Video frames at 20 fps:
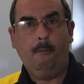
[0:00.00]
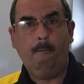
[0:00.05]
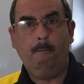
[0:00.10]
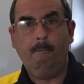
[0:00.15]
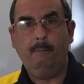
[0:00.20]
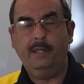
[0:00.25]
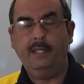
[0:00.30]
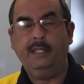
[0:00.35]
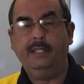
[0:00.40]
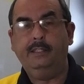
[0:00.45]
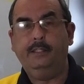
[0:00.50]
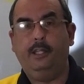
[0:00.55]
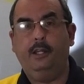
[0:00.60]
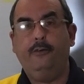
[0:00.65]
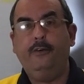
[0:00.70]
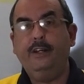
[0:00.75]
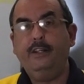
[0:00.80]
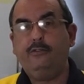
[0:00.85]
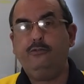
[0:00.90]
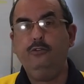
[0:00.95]
meaning
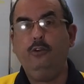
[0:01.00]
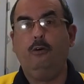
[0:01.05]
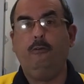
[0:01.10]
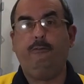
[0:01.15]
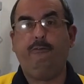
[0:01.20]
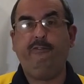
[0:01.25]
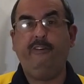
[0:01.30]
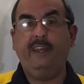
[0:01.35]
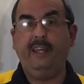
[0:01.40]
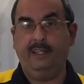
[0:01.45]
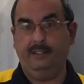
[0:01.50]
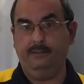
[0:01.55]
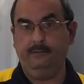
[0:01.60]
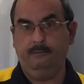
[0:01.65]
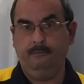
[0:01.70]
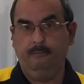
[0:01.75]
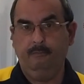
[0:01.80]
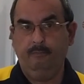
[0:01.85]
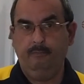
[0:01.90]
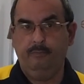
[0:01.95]
there is no fan,
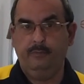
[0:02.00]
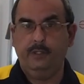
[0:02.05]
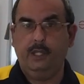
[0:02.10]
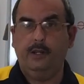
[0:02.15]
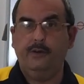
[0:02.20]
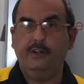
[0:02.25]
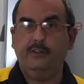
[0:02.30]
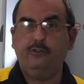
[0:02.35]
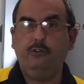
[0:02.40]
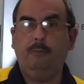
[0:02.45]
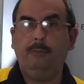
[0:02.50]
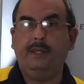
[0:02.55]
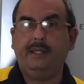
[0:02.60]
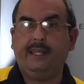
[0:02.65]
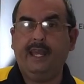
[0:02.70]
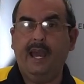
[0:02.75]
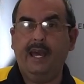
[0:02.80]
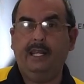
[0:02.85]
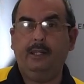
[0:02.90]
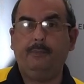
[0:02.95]
there is no
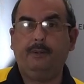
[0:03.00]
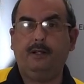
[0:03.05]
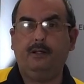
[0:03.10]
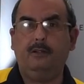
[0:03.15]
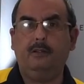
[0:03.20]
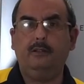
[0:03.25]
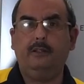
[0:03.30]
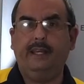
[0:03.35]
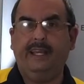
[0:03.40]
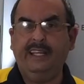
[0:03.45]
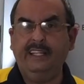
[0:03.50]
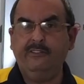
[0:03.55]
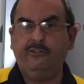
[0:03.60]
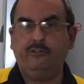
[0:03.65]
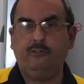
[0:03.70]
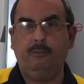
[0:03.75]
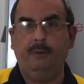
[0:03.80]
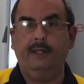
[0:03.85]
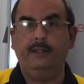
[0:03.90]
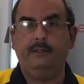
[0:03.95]
mechanical
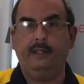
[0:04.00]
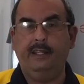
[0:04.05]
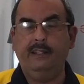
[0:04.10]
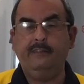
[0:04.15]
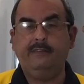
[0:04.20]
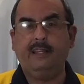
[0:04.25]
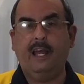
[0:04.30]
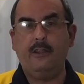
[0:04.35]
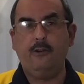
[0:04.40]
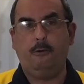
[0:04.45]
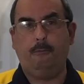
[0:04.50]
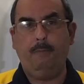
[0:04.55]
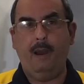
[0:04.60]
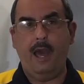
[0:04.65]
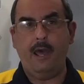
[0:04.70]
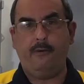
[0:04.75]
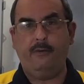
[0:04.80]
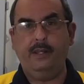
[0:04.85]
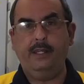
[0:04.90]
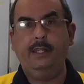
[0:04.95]
instrument inside your
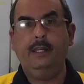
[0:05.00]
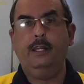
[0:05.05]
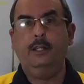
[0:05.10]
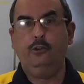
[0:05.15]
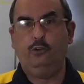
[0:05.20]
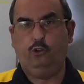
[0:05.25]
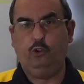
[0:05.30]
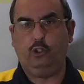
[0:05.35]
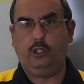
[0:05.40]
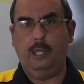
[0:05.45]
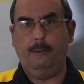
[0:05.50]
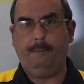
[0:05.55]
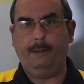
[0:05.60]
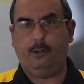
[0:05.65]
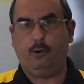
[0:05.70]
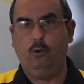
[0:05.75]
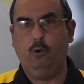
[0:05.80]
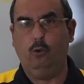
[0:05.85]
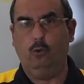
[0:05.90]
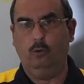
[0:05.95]
battery to keep it
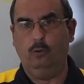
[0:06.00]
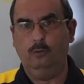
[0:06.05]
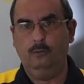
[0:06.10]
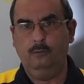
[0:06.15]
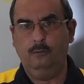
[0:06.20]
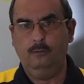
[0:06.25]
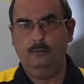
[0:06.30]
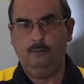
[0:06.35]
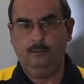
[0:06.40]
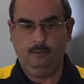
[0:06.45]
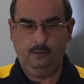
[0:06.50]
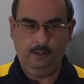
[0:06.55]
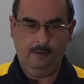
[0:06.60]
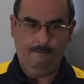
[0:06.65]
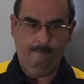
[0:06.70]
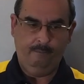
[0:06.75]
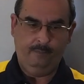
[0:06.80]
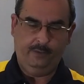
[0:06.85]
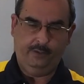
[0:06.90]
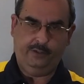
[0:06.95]
cool.
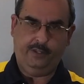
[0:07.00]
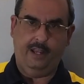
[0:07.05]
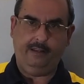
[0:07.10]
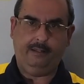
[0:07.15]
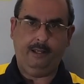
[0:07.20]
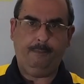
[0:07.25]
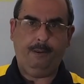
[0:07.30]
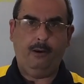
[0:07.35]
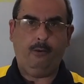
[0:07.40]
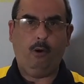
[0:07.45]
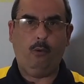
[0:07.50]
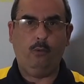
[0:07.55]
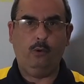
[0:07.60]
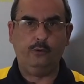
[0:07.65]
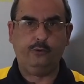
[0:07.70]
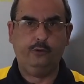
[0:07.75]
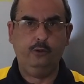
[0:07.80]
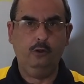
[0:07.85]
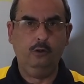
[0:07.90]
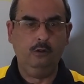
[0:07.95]
Tesla
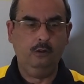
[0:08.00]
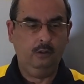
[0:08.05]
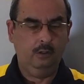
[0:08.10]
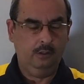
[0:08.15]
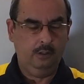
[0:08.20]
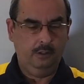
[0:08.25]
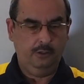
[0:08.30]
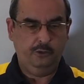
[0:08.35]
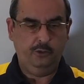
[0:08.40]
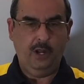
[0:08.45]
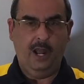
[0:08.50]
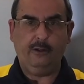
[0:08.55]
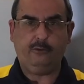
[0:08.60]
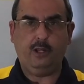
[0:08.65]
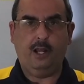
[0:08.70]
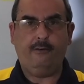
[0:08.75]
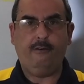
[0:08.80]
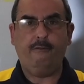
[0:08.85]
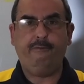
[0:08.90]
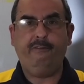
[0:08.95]
PowerWall 2, you have to
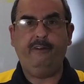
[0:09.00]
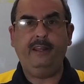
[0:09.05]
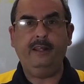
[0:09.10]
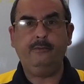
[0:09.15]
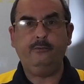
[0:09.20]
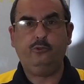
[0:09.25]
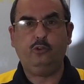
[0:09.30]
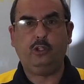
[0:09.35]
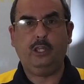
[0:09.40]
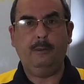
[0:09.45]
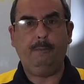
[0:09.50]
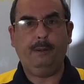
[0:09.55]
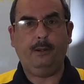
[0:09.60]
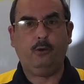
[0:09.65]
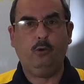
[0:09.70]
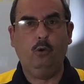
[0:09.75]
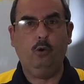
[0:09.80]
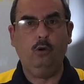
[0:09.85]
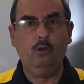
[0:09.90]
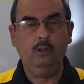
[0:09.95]
have a fan to keep it
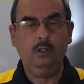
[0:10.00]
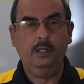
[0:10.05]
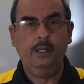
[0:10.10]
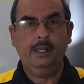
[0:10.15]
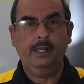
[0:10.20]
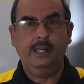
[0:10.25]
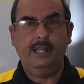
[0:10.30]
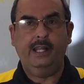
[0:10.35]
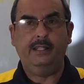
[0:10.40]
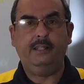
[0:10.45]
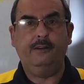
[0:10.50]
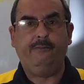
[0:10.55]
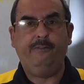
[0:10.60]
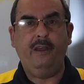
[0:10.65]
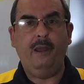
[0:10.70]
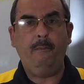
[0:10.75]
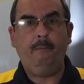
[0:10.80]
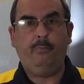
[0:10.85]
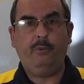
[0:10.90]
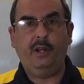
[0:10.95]
cool. If the
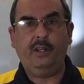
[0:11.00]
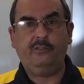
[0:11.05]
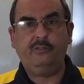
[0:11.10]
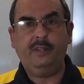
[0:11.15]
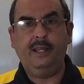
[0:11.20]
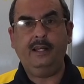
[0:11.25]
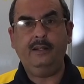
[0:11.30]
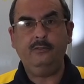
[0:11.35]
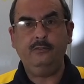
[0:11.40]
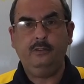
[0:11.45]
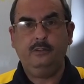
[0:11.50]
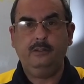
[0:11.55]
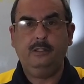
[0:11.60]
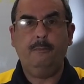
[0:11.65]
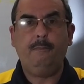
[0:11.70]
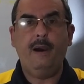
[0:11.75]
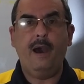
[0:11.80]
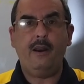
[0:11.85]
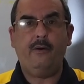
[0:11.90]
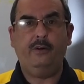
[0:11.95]
fan breaks down, the
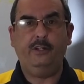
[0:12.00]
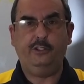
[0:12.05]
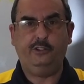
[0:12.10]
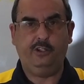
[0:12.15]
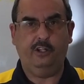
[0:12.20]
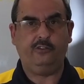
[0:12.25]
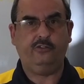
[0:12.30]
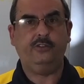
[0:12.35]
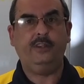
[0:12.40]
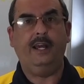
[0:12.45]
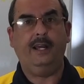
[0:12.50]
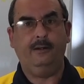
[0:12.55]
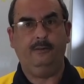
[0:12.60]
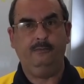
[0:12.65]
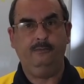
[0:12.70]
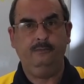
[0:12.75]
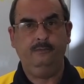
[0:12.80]
battery shuts down.